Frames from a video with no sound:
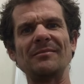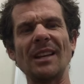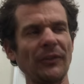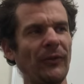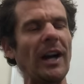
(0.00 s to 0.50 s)

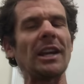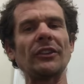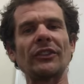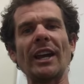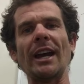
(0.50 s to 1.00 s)
It's fucking
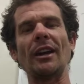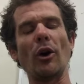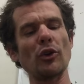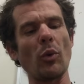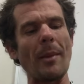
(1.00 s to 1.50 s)
sad. I'll
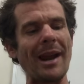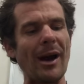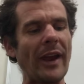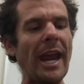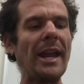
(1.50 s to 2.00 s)
do a webinar
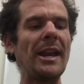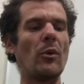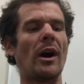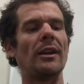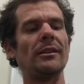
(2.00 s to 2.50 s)
with
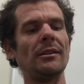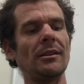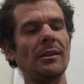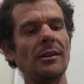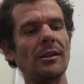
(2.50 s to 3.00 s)
anyone
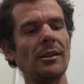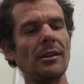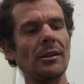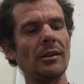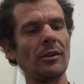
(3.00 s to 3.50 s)

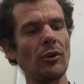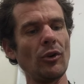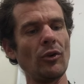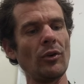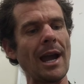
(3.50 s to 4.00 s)

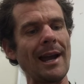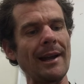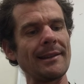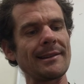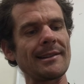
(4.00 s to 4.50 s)
who
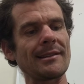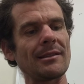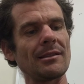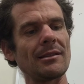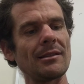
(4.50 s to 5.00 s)
has,
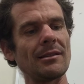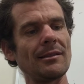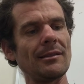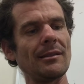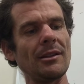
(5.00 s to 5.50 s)

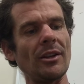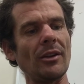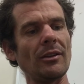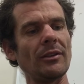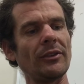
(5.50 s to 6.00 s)
you
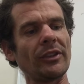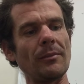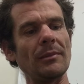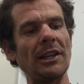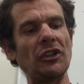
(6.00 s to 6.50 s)
know,
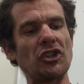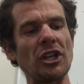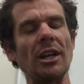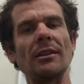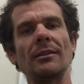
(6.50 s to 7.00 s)
some
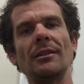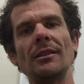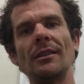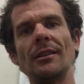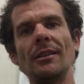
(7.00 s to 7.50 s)
legit
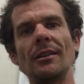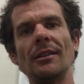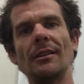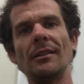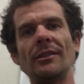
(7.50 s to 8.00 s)

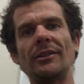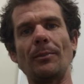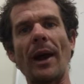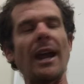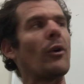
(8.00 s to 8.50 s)

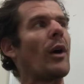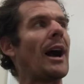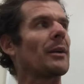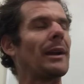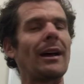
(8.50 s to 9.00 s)
debate or
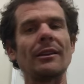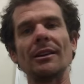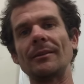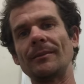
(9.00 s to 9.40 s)
argument out there.